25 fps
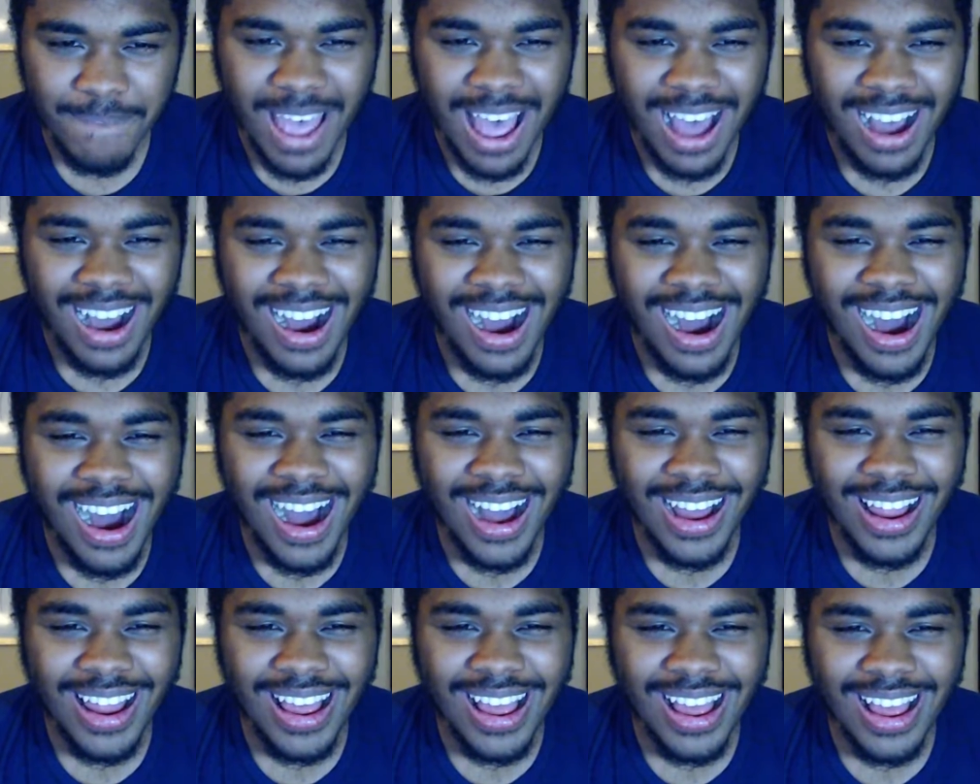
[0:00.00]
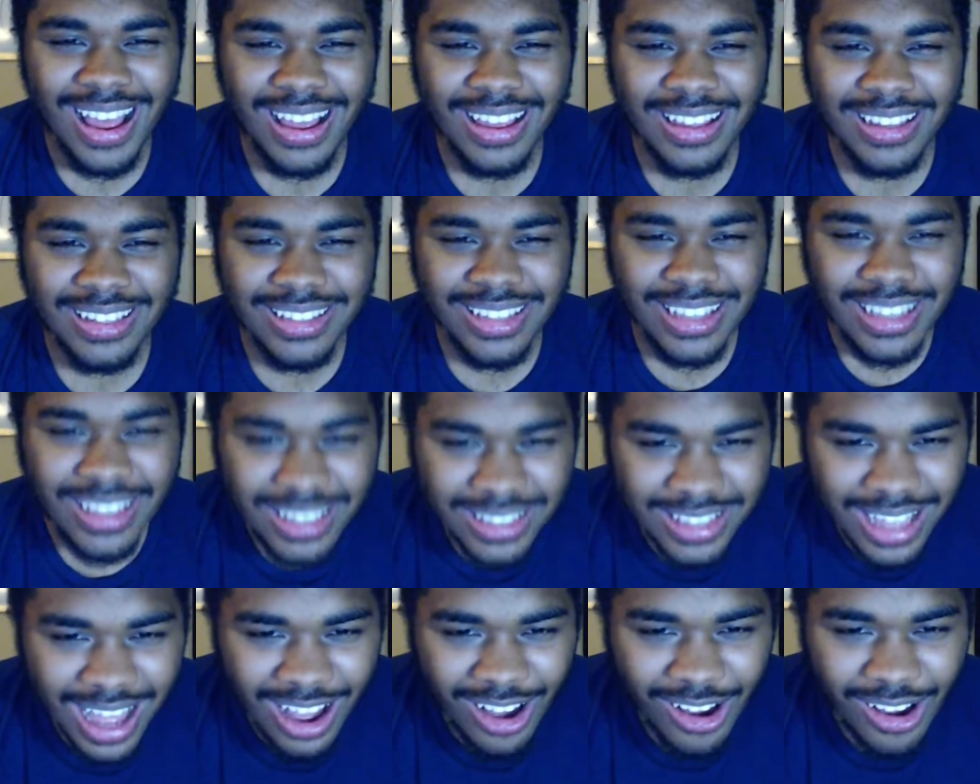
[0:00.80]
Is
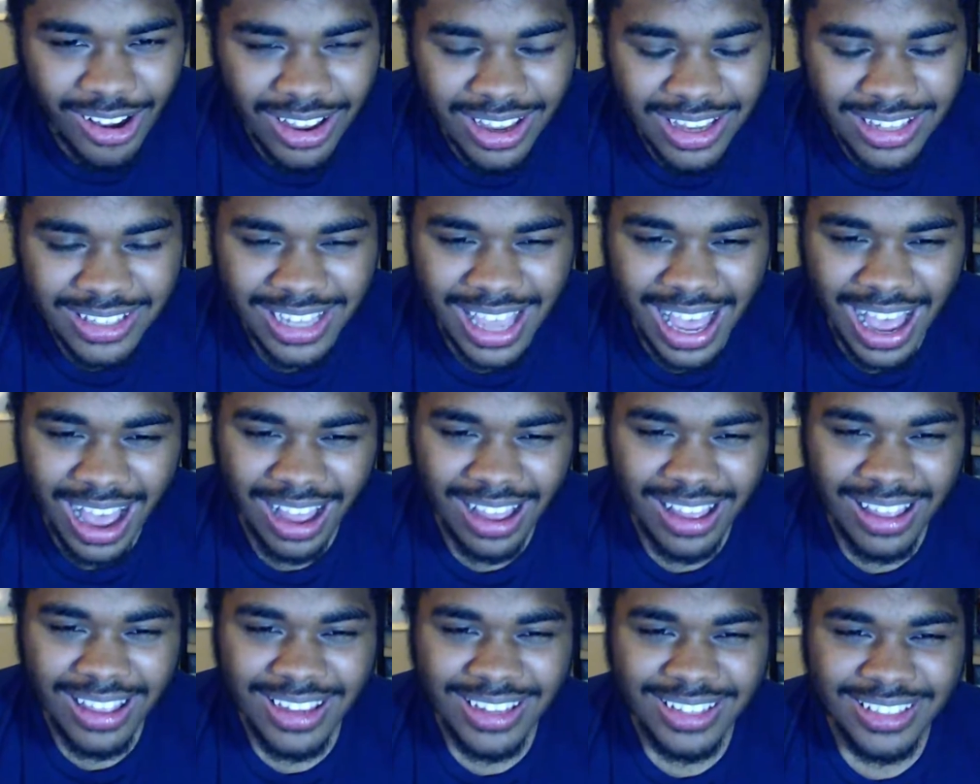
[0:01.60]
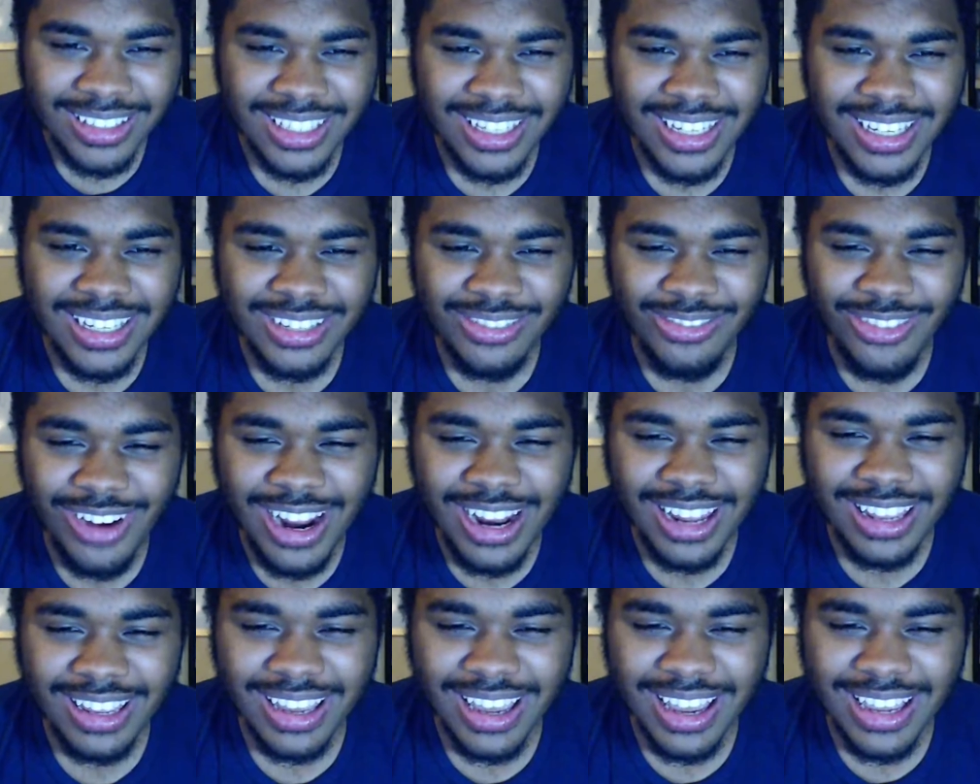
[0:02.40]
that his, yeah. She's
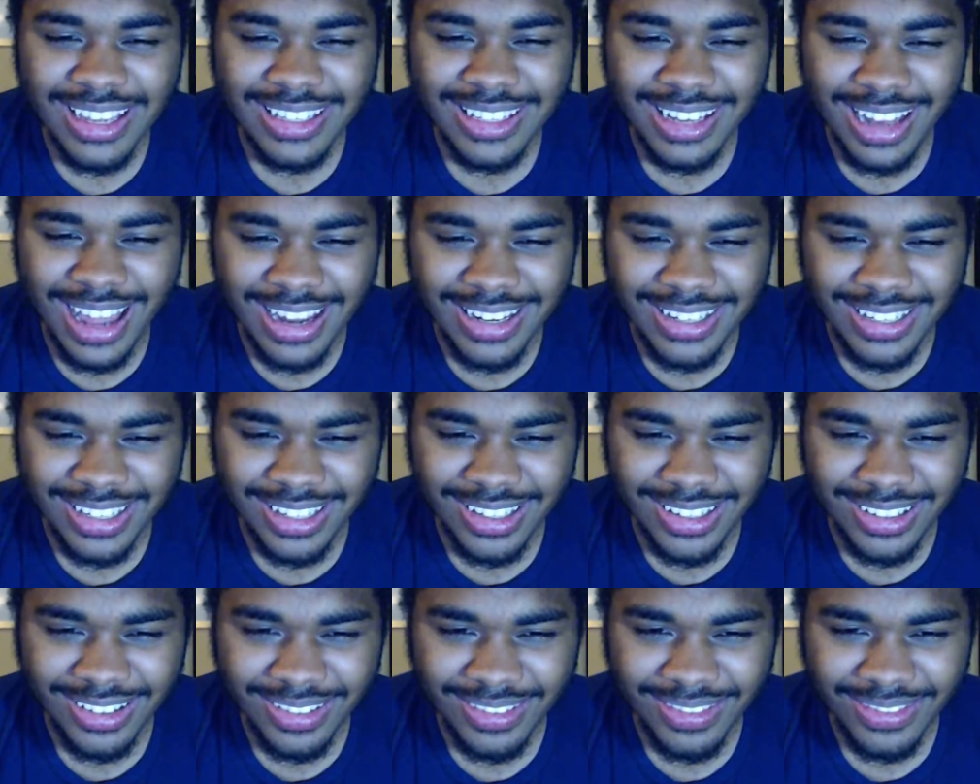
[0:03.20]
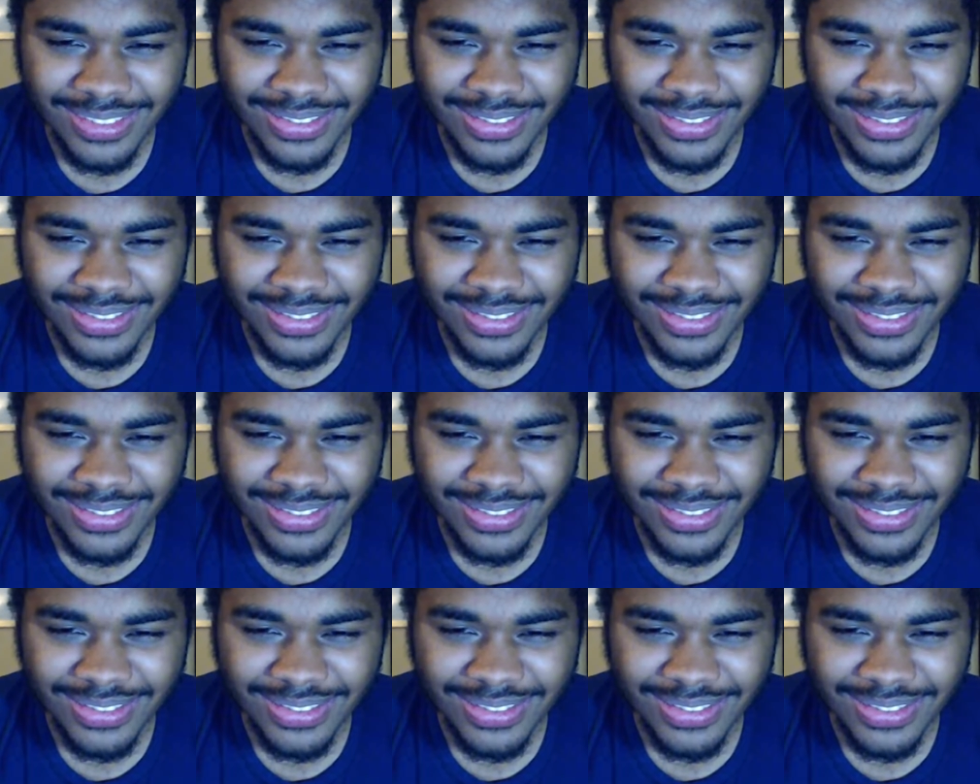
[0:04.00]
reading his letter.